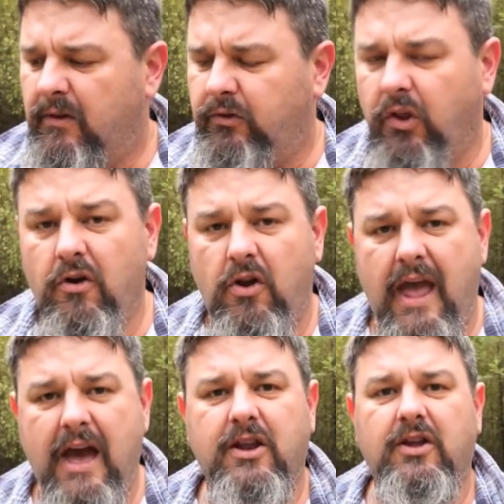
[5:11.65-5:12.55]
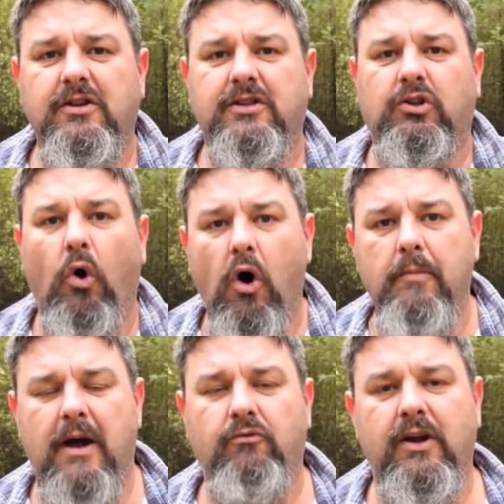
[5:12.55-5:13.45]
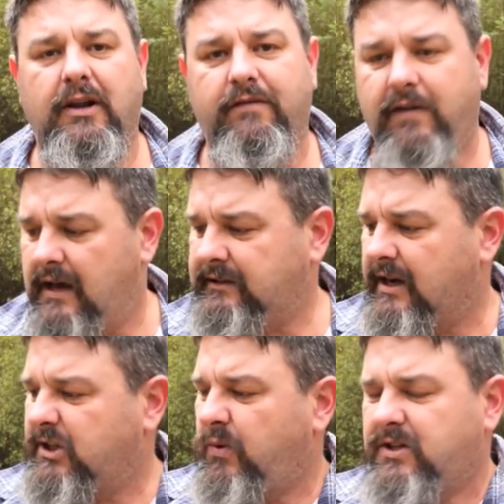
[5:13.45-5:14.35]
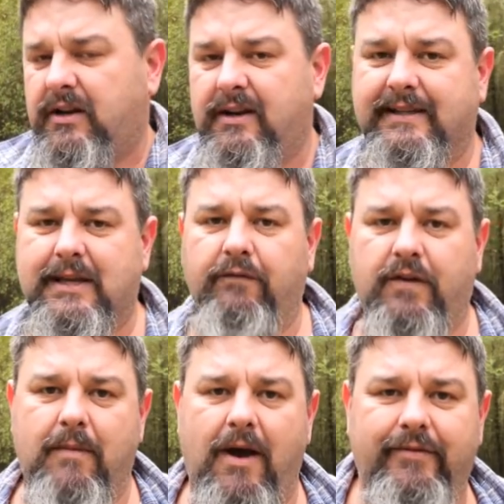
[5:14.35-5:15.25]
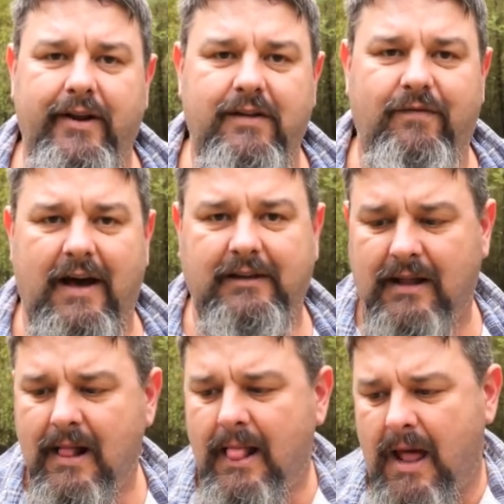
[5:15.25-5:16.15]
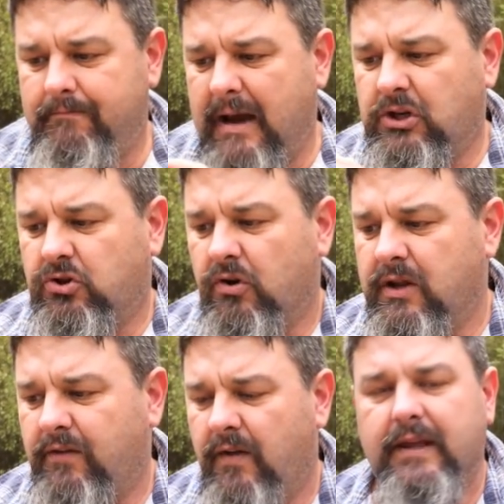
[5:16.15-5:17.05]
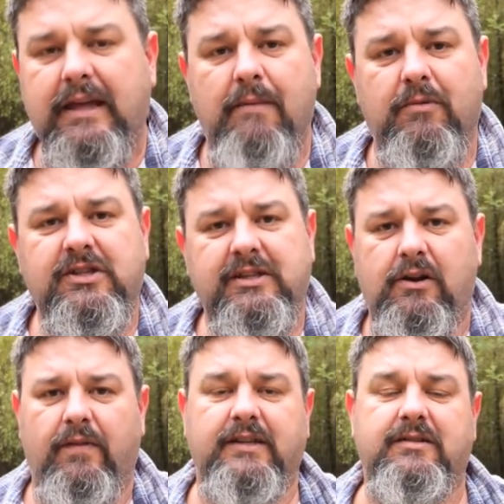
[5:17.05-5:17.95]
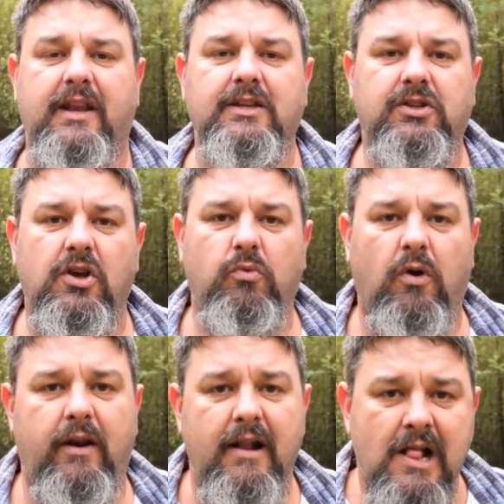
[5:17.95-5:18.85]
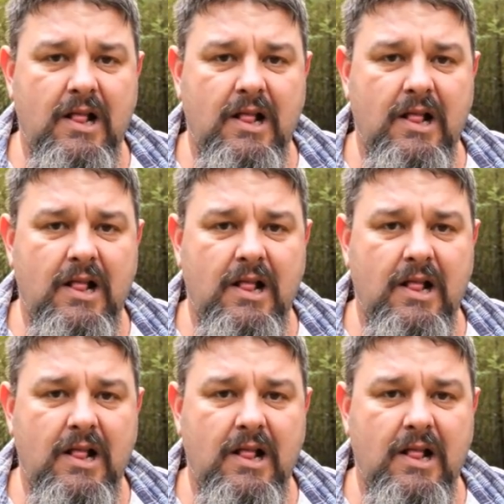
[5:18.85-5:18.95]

Learn how to use the timer really fast, how to switch it into selfie mode really fast, and make sure you've got the camera set on the settings you want.